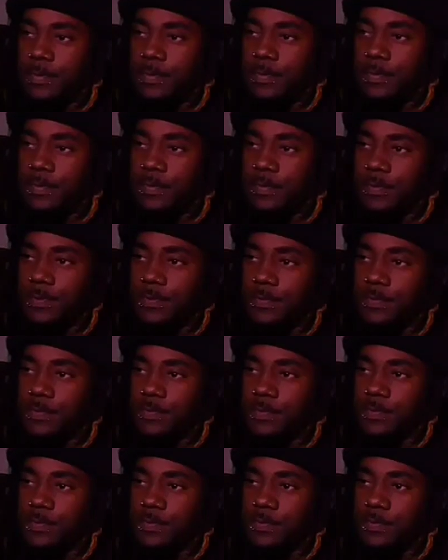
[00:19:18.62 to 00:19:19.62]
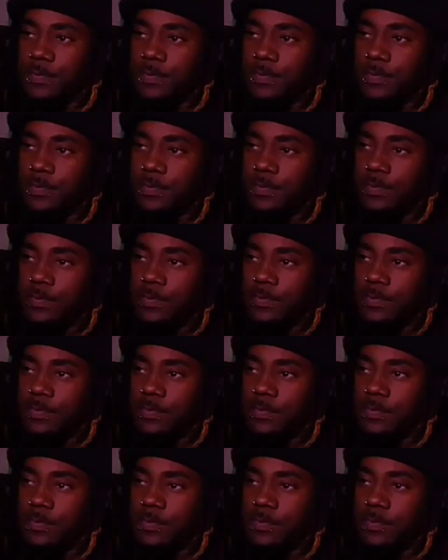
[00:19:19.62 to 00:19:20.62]

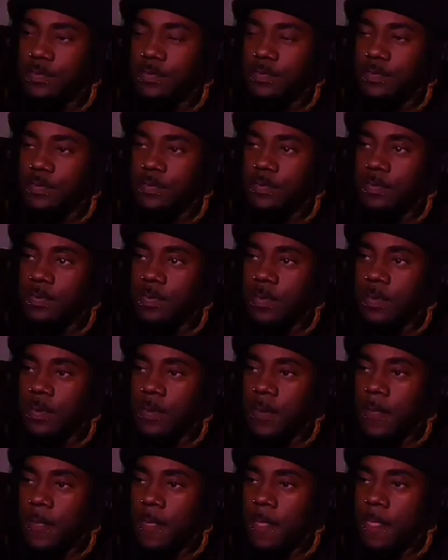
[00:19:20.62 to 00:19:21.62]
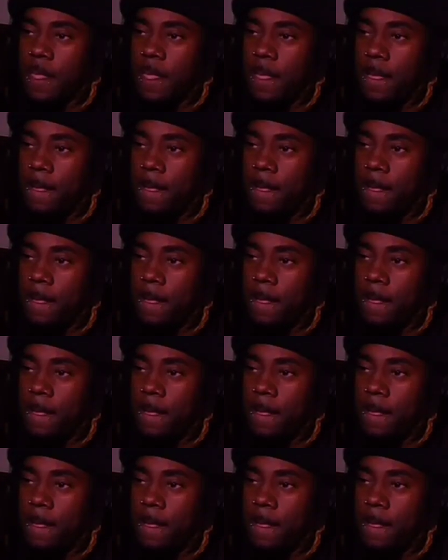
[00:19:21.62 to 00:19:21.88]
(not speaking)